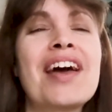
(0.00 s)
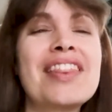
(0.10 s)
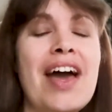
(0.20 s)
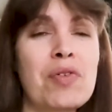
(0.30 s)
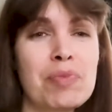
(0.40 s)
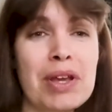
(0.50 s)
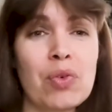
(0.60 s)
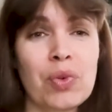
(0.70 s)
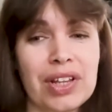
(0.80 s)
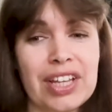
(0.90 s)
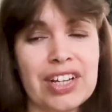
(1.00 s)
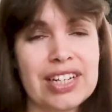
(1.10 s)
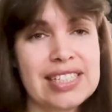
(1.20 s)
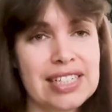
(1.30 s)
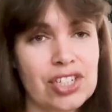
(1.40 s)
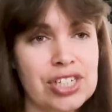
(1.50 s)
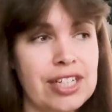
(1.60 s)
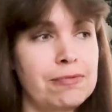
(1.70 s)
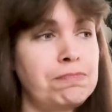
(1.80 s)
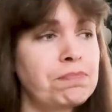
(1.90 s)
that would be a really good
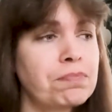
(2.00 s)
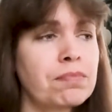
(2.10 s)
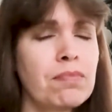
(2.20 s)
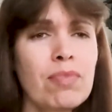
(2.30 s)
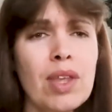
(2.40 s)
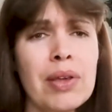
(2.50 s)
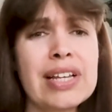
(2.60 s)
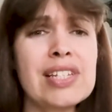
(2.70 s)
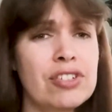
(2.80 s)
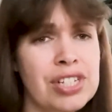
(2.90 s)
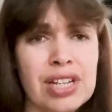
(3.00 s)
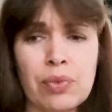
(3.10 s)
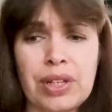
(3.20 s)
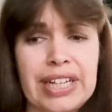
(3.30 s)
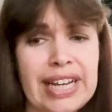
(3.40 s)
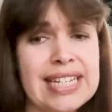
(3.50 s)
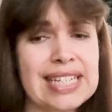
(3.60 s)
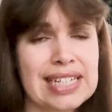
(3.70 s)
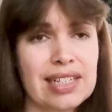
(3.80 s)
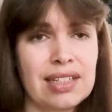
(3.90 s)
addition because they're just a really
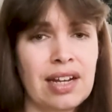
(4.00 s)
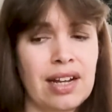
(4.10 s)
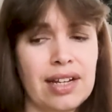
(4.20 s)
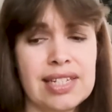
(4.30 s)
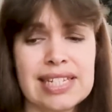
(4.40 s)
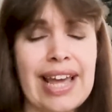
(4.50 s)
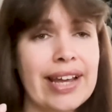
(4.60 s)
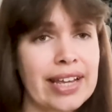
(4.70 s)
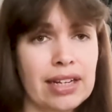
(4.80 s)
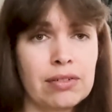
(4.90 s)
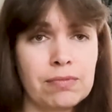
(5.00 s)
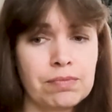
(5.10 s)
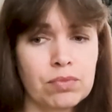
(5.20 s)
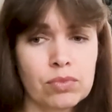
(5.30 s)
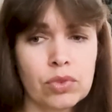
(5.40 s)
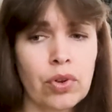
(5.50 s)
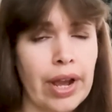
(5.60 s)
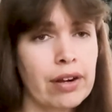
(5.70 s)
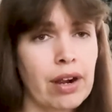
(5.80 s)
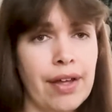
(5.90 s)
nice uh, snacking
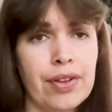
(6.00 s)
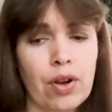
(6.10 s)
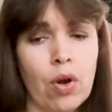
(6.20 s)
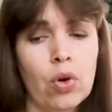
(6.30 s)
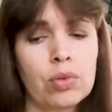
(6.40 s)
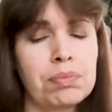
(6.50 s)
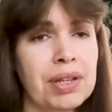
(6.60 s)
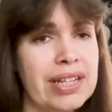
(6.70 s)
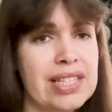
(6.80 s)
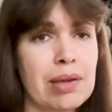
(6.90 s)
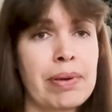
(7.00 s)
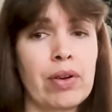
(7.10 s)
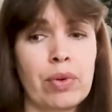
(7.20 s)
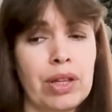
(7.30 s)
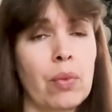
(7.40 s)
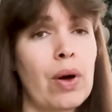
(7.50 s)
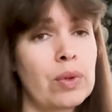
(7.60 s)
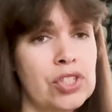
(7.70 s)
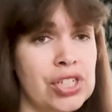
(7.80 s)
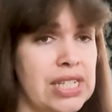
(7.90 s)
cracker on their own. Plus they pair really well
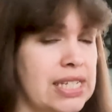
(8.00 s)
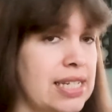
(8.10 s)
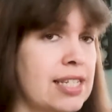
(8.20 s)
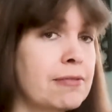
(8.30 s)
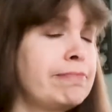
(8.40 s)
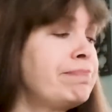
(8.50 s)
with cheeses.